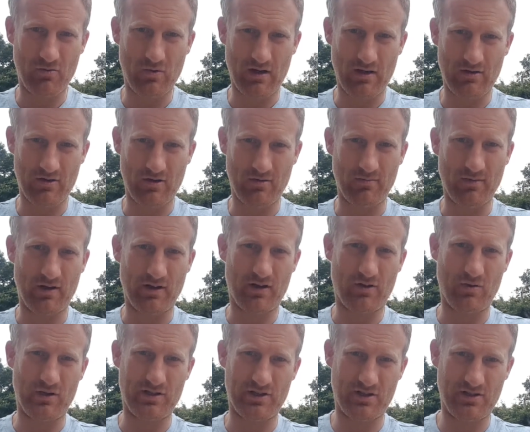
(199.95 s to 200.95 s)
when doing my
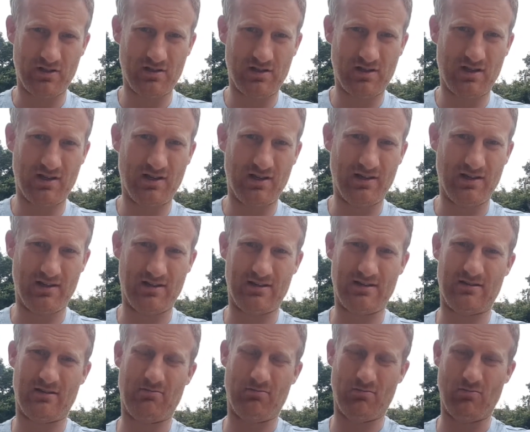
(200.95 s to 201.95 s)
questions, and
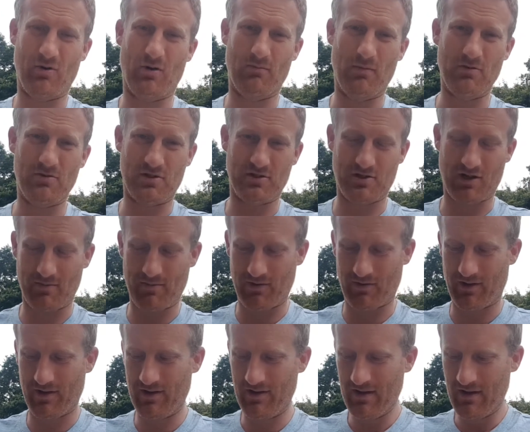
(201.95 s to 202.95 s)
well, most of the time
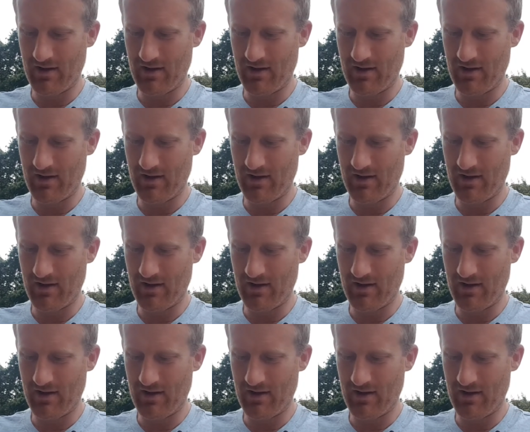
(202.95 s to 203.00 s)
anyway.